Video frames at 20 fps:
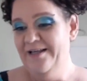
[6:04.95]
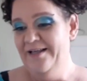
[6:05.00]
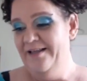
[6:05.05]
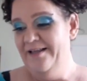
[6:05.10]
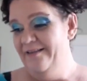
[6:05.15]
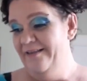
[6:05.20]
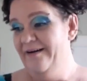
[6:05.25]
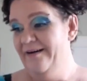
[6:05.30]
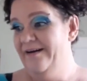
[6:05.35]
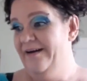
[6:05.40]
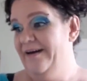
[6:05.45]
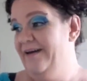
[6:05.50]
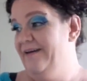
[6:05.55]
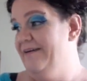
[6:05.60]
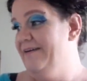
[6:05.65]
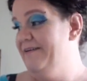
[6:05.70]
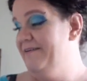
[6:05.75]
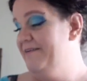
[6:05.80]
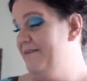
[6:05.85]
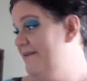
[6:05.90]

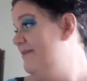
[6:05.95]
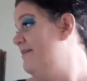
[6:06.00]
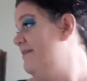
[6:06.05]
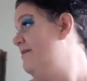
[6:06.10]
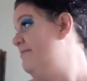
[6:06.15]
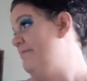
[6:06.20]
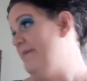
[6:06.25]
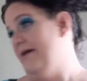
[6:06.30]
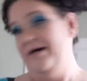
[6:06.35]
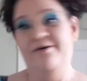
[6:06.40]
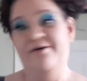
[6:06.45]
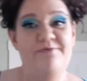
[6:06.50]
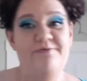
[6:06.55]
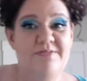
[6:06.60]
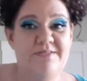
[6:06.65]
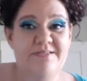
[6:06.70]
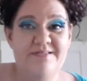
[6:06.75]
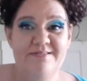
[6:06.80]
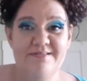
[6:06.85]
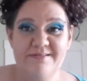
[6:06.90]
Like,
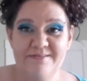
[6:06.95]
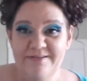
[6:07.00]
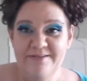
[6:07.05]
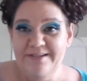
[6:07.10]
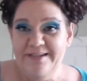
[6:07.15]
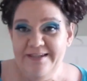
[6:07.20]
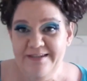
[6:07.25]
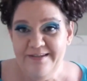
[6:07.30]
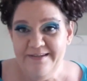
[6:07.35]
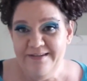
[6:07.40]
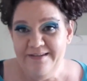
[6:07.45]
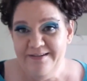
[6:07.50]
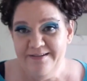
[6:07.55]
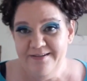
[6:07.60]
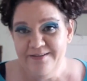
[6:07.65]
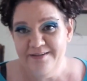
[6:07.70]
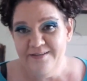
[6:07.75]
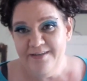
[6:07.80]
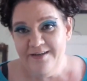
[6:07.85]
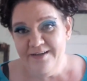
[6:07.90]
house is clean.
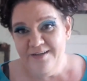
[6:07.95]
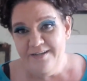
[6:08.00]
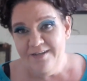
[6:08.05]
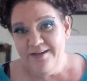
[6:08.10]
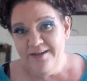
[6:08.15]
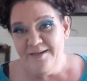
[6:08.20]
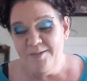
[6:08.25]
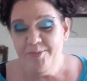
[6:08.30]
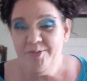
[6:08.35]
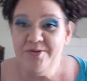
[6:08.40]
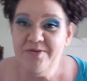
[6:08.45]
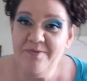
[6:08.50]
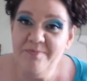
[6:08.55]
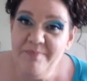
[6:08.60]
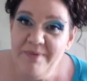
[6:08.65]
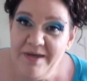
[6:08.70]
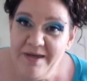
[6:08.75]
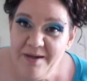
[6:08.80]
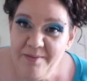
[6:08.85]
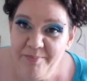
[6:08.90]
I put some
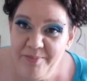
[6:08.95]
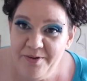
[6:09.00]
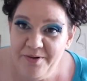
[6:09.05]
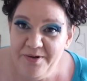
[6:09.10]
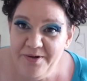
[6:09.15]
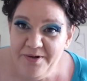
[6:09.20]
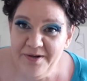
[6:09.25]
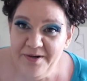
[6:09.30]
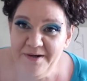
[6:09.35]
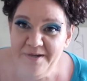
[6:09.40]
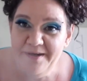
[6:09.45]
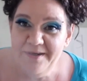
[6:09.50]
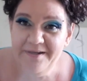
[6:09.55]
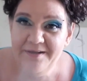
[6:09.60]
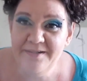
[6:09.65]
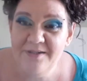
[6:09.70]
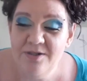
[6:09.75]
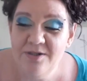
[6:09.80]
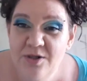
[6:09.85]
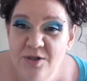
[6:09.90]
makeup on.
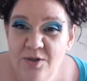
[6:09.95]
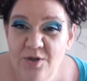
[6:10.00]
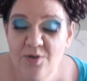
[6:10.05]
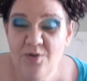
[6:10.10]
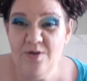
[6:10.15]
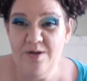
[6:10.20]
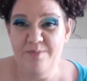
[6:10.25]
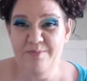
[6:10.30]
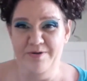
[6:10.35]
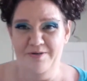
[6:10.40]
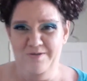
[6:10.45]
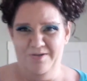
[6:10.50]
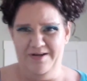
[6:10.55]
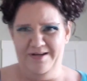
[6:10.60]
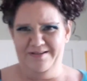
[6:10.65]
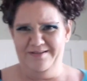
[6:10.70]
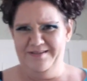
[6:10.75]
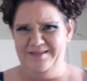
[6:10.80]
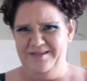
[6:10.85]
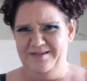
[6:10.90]
Oh, I better
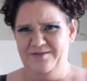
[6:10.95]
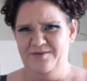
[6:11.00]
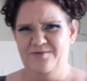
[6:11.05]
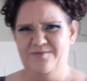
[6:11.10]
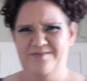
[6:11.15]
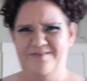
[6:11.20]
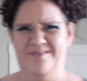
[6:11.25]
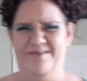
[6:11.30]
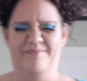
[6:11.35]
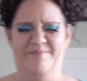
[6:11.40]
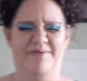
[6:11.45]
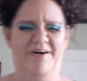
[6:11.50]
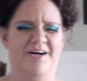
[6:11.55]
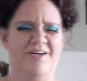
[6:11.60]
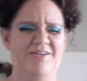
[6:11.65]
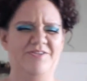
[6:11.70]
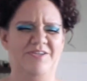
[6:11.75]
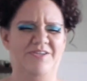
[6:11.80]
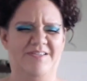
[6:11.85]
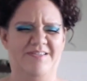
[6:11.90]
not lean over them
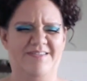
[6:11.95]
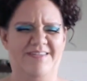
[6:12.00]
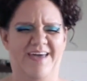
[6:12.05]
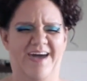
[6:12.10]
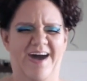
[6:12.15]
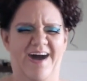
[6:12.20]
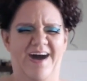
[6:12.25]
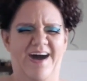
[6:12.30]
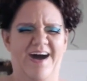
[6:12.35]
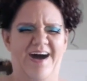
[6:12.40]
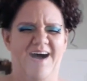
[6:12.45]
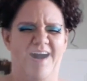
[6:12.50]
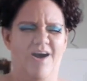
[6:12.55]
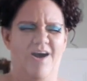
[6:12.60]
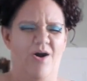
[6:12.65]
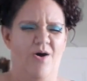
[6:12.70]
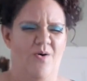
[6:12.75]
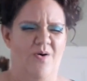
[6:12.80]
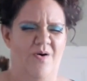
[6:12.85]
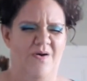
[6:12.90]
onions.
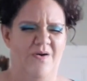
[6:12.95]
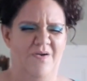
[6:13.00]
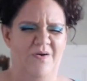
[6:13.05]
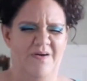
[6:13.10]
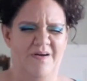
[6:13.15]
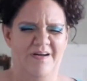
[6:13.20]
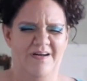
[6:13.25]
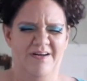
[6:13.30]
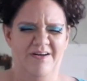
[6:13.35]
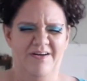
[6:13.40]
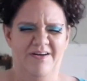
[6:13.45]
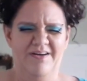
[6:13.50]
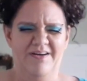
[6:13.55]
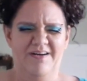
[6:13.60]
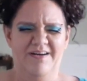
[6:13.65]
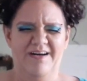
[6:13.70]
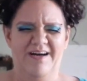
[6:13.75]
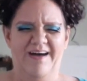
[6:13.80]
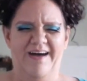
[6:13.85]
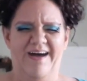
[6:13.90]
Ow!
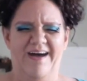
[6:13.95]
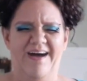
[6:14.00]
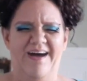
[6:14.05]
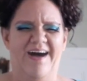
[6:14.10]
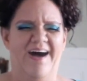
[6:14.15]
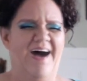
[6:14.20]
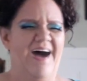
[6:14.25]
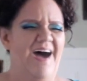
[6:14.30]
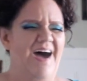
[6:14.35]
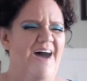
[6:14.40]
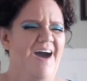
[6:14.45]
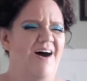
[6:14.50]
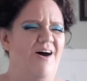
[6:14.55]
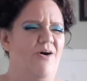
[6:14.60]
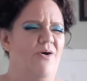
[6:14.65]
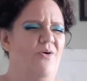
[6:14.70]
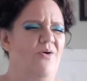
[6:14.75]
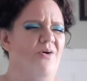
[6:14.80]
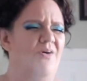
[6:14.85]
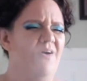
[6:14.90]

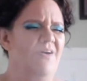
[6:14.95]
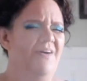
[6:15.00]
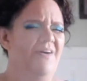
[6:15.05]
Ow!